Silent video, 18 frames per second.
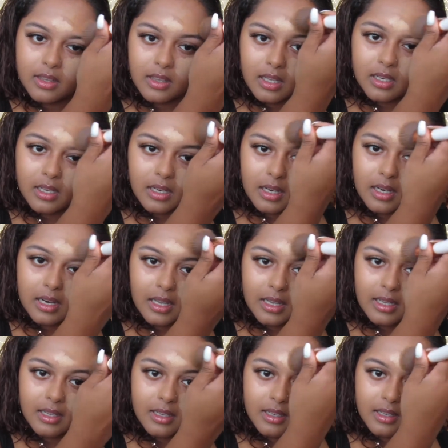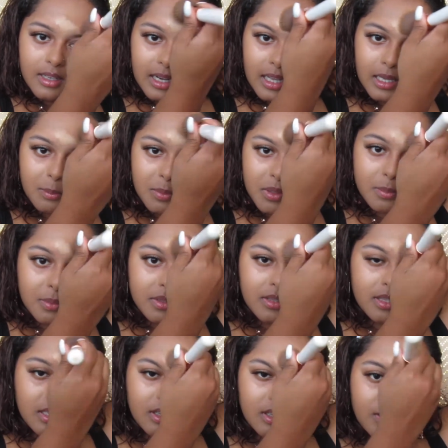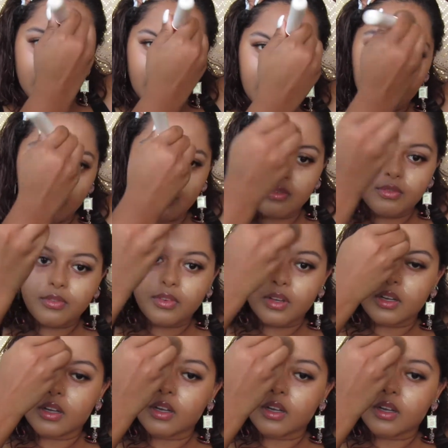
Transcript: thin layer, like people think you have.